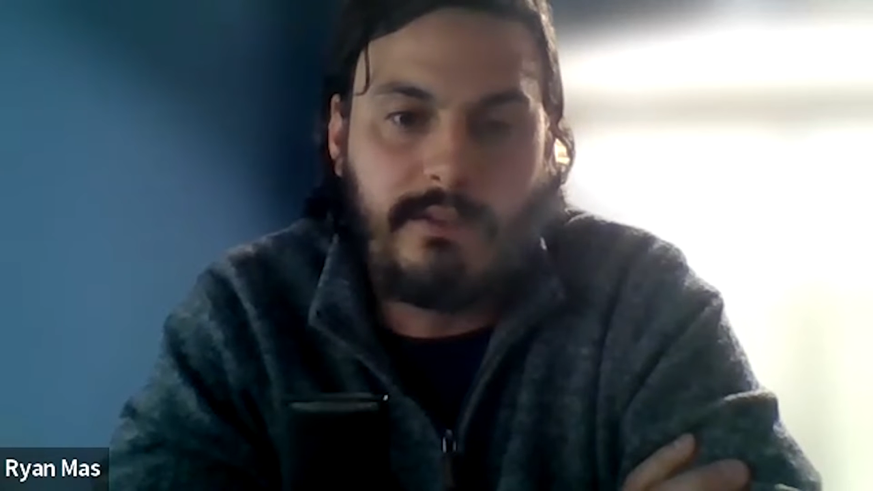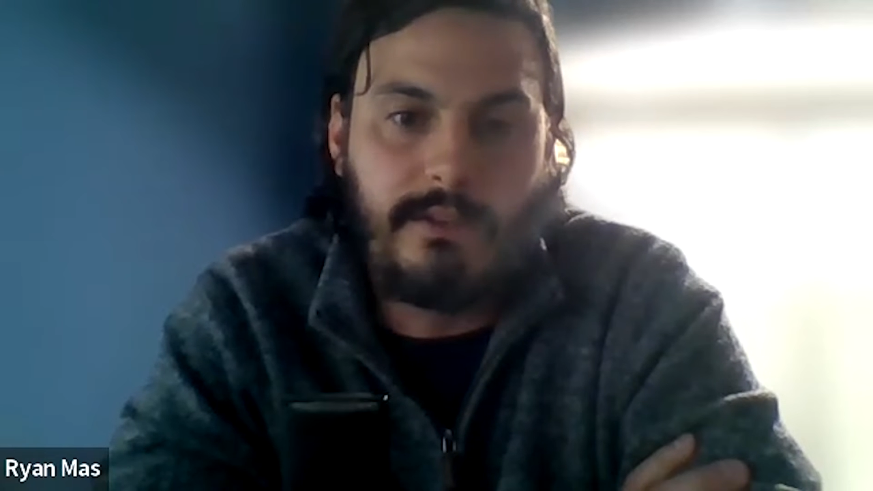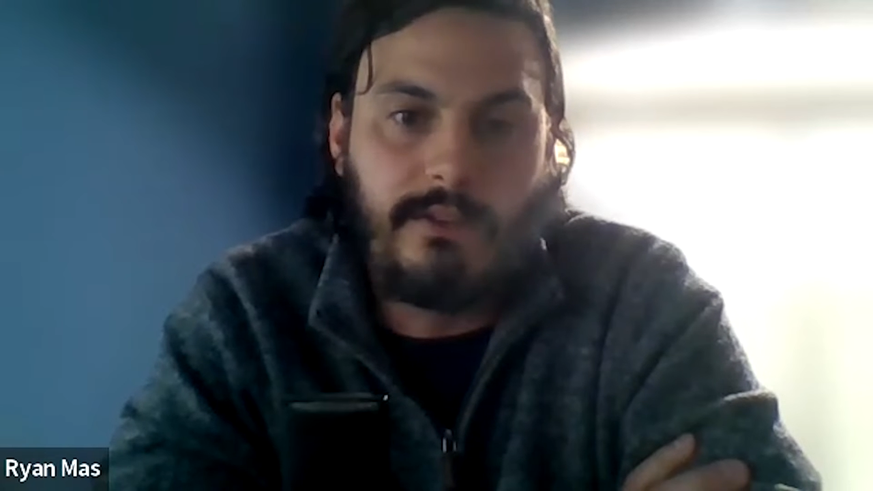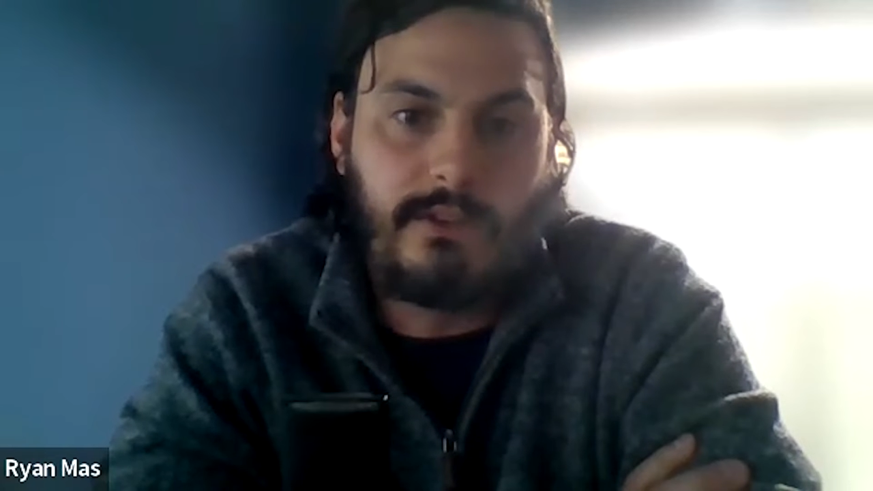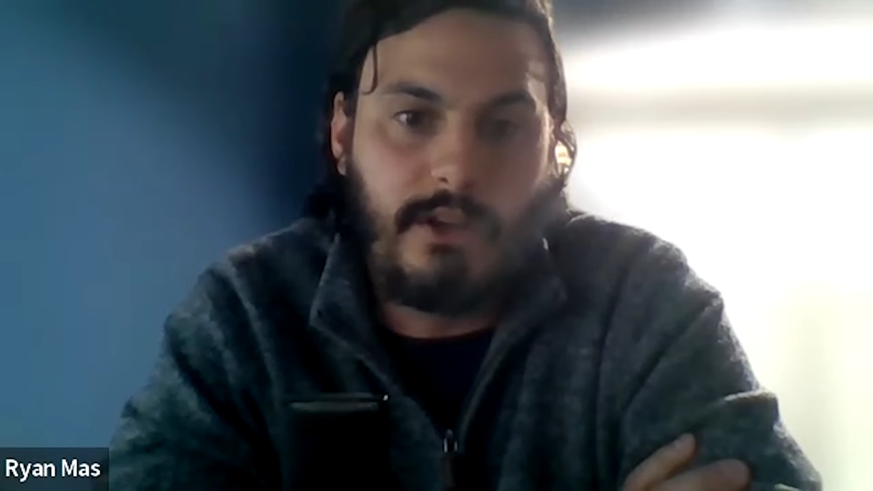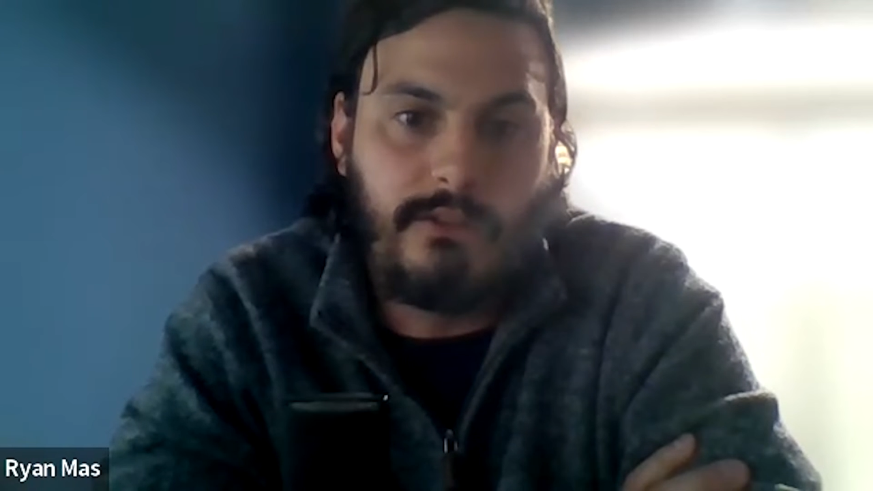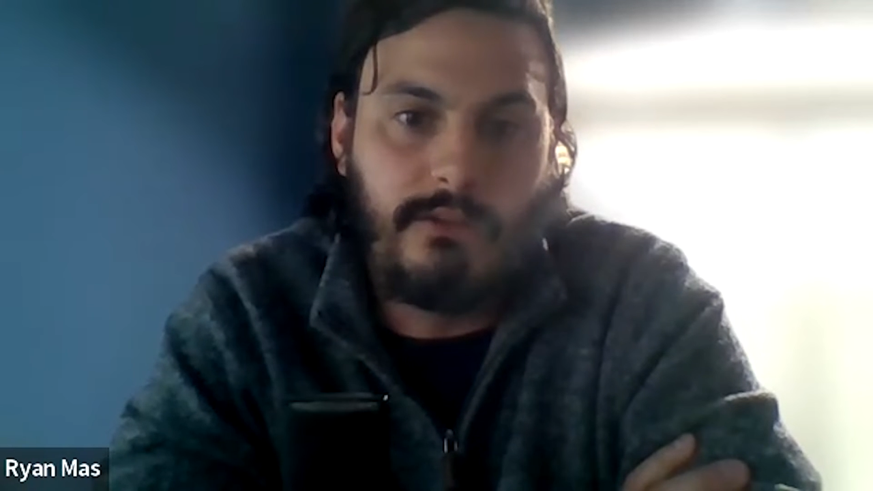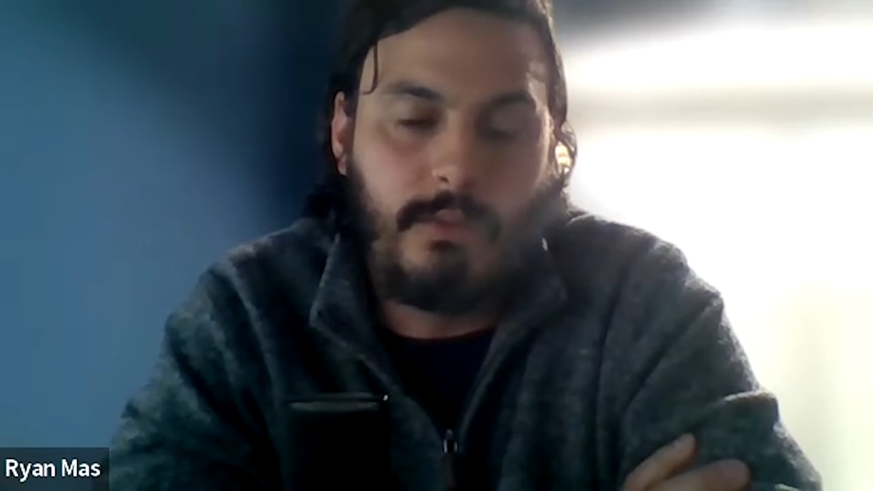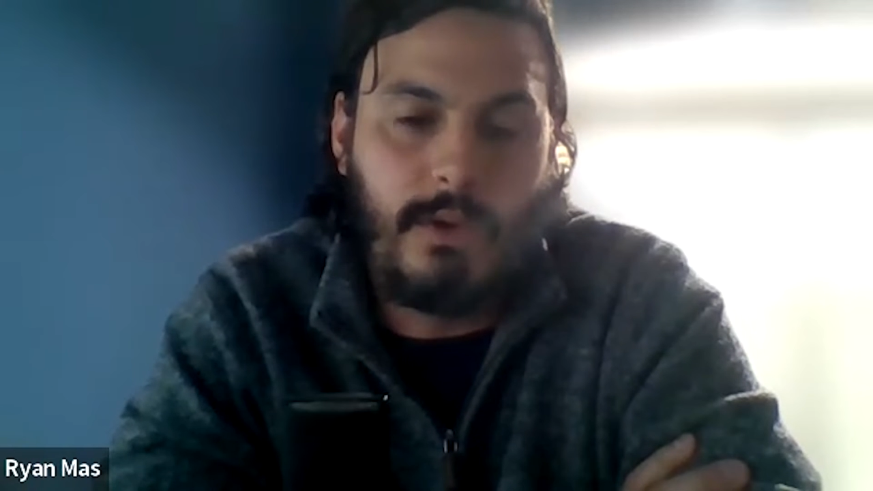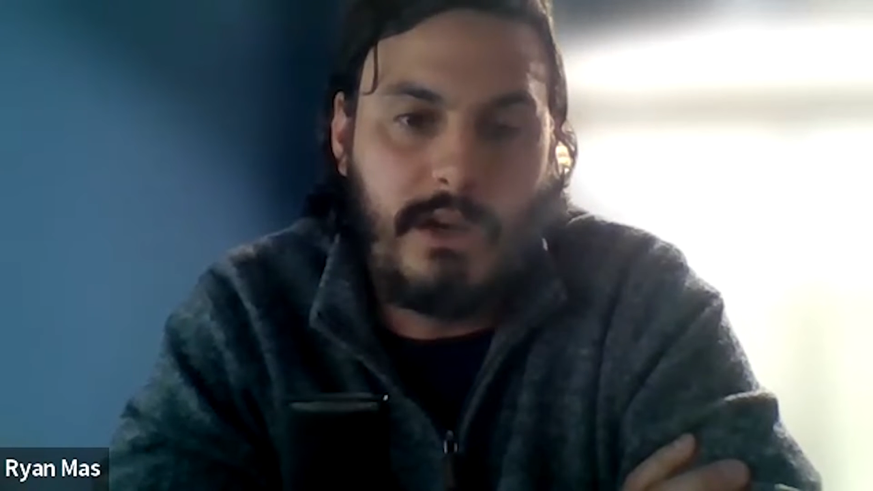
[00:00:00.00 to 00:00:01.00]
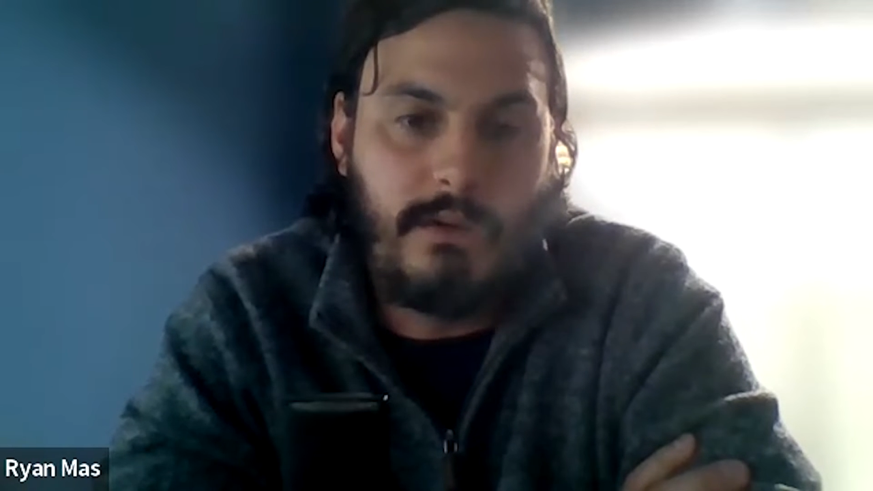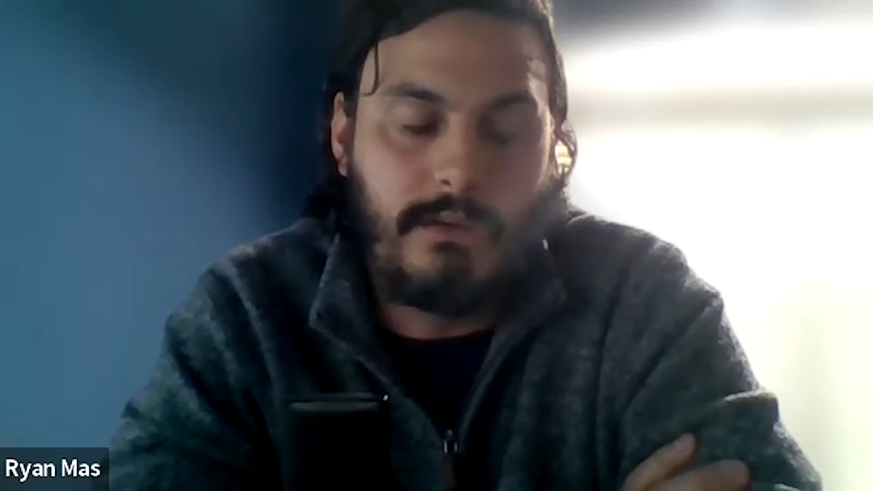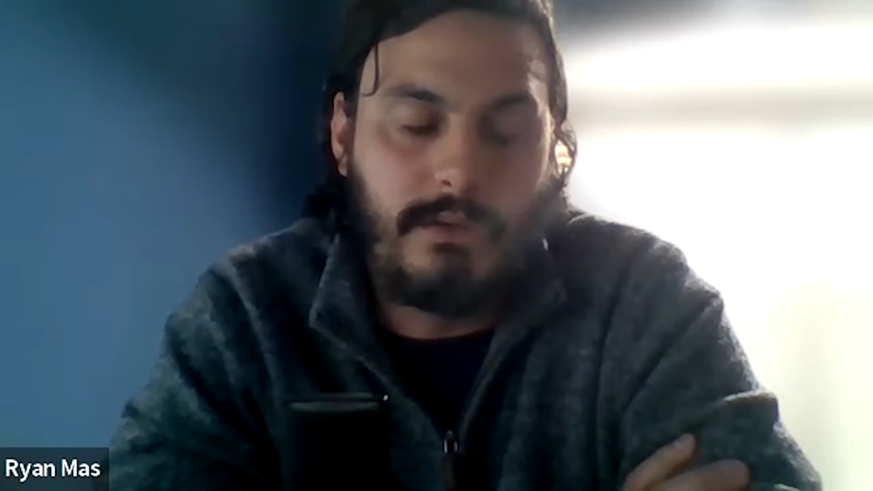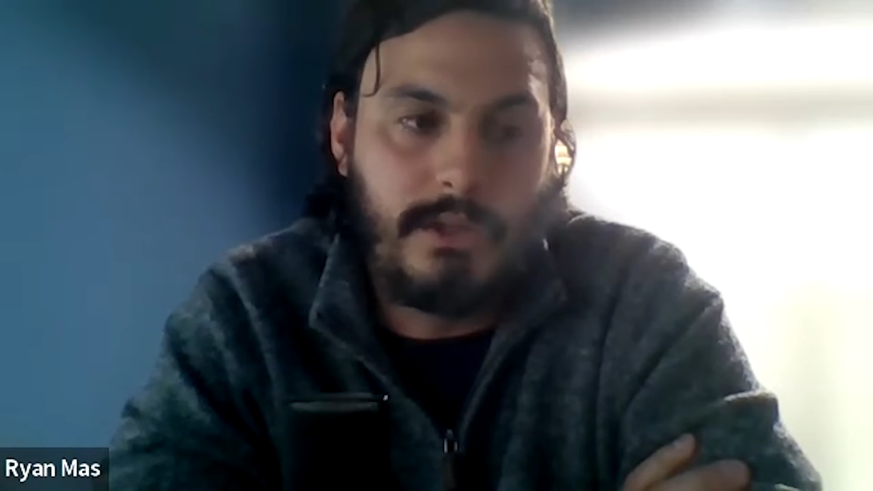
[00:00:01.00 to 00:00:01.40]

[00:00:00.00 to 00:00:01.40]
to discuss as well.